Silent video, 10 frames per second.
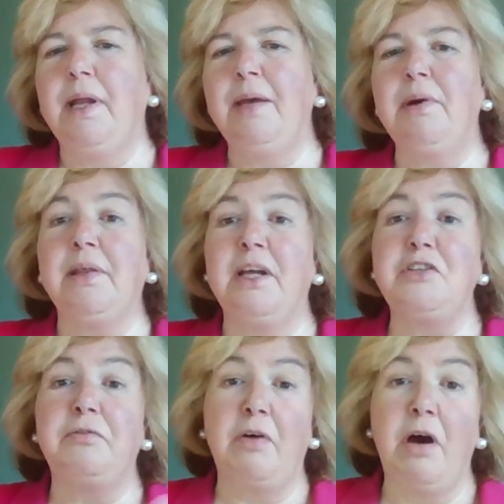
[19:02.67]
whether that's your
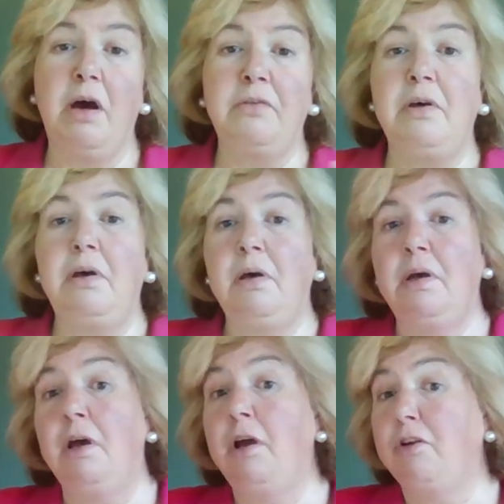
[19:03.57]
father,
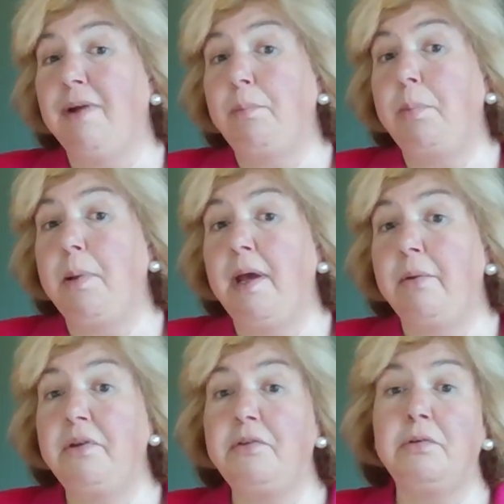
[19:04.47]

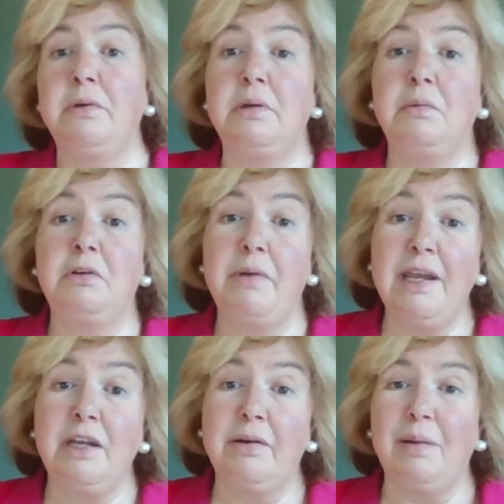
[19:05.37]
grandparent or a great
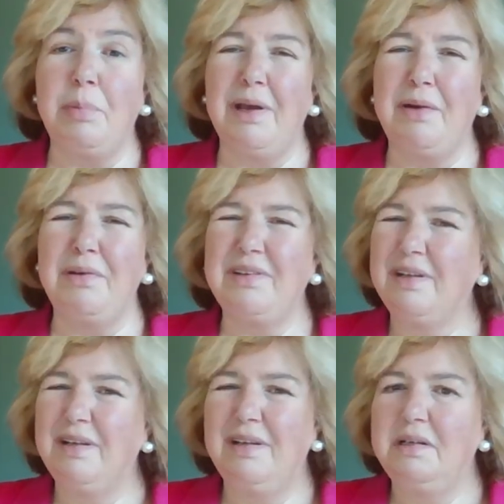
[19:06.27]
grandparent,
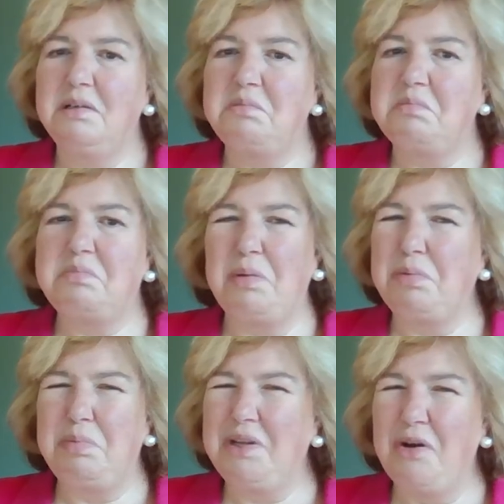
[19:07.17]

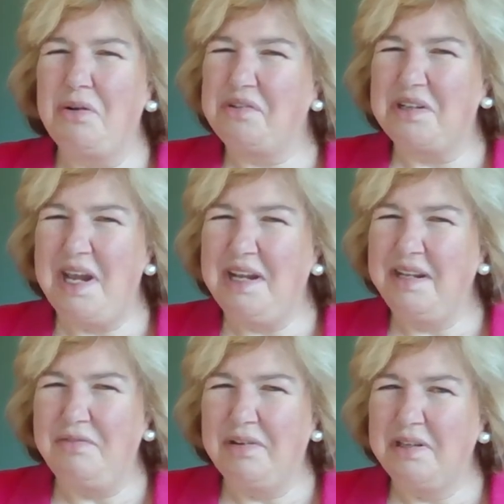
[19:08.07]
probably not any
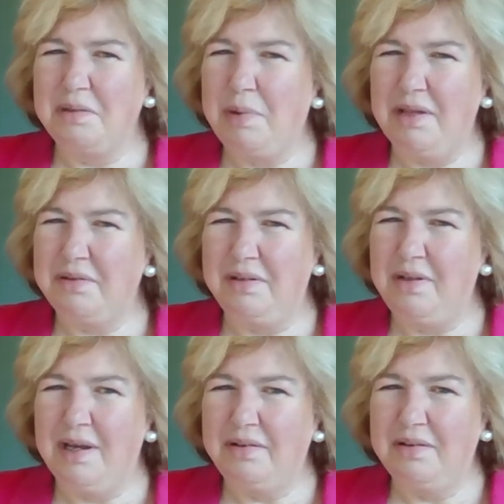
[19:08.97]
further back than
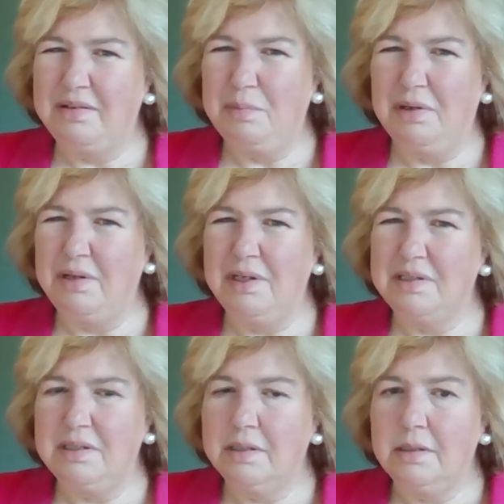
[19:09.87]
that, to be
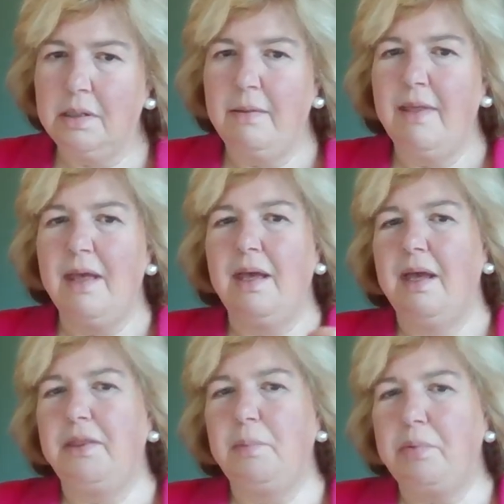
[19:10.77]
honest.
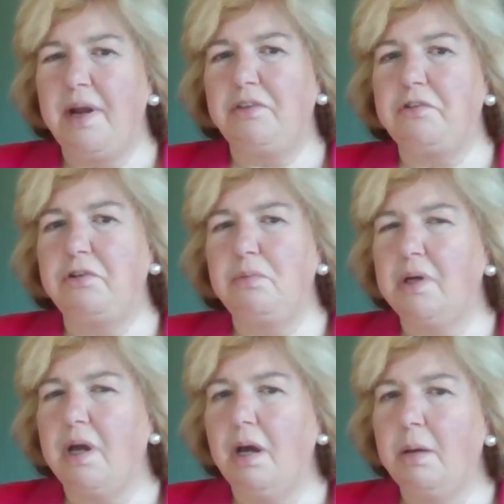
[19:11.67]
The breakthrough will
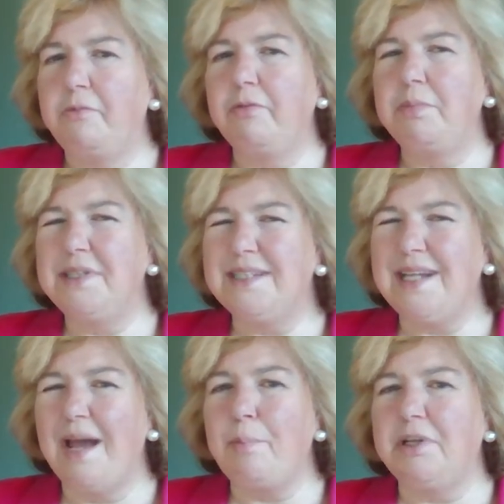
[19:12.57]
come from
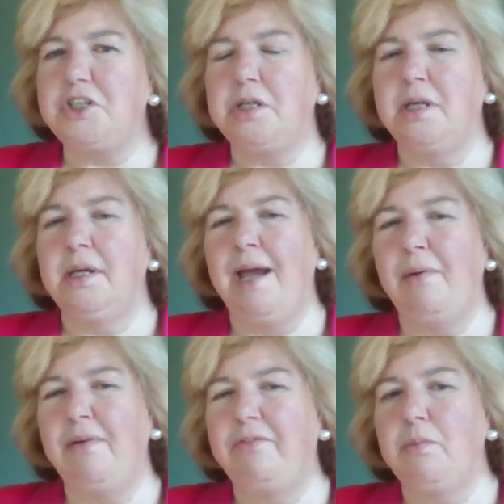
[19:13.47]
establishing how
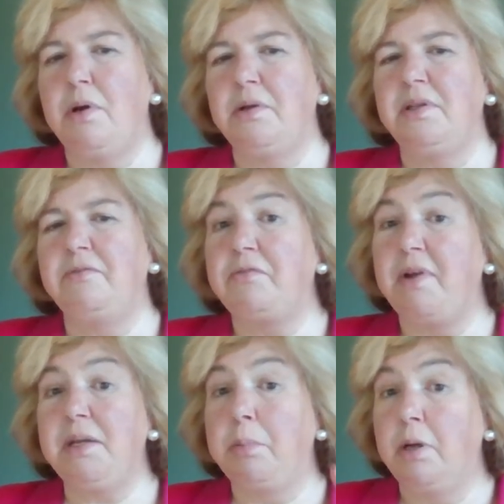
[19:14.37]
everyone in the
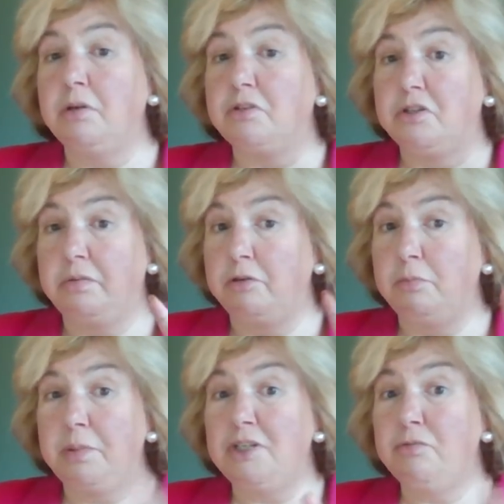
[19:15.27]
Fred Bloggs group
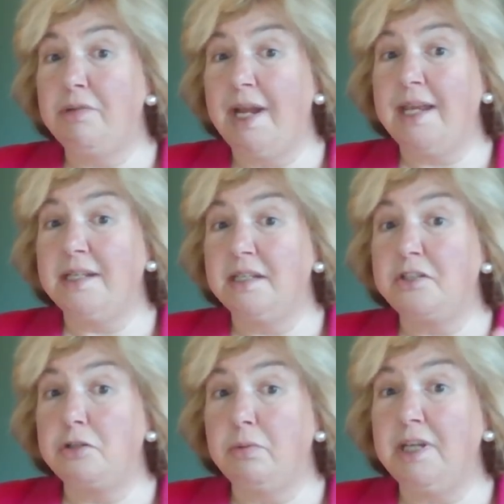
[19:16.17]
is related
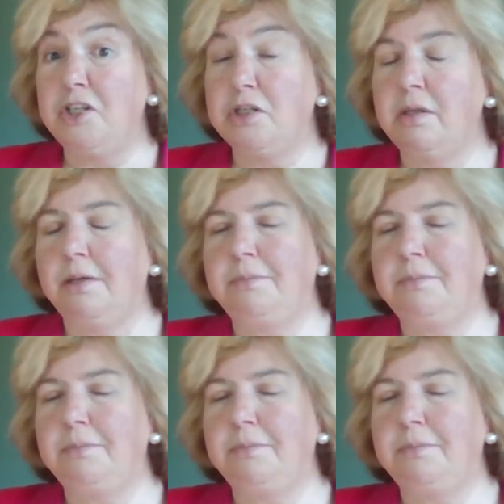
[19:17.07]
to each other.